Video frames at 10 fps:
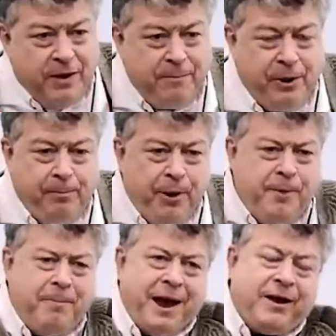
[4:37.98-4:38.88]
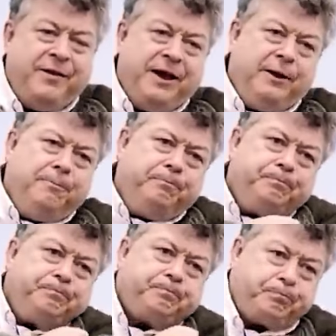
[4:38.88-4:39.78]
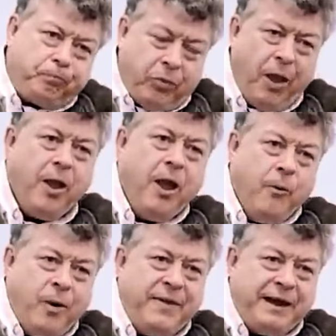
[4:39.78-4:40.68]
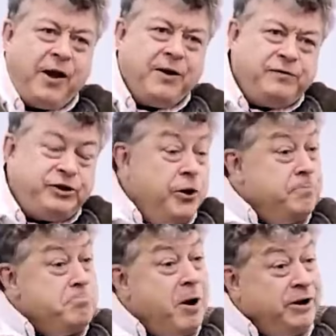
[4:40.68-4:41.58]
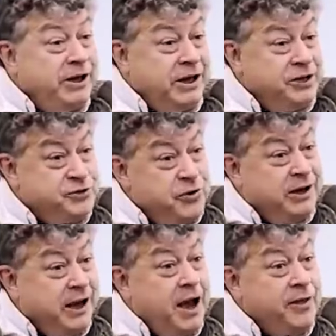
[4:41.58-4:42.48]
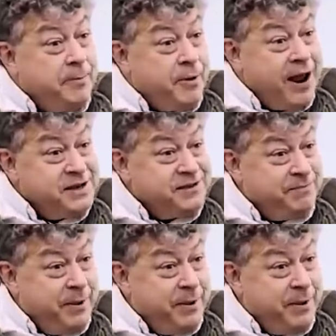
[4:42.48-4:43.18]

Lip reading: Bill Bernbach, I think, where they kind of showed monkeys drinking other brands of